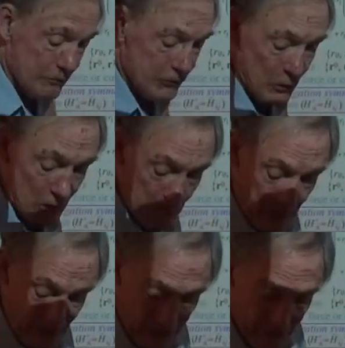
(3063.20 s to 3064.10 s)
talk
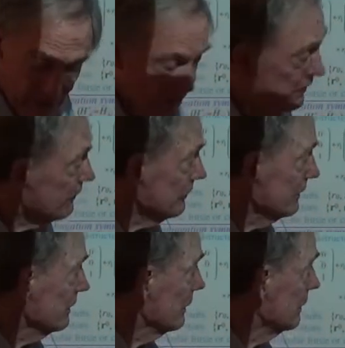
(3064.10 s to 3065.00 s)
about the
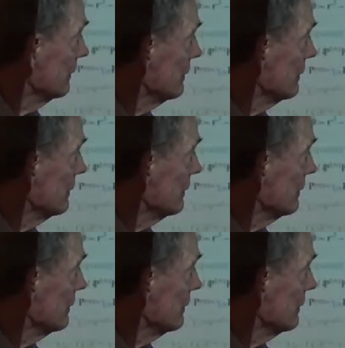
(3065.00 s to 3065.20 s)
uh,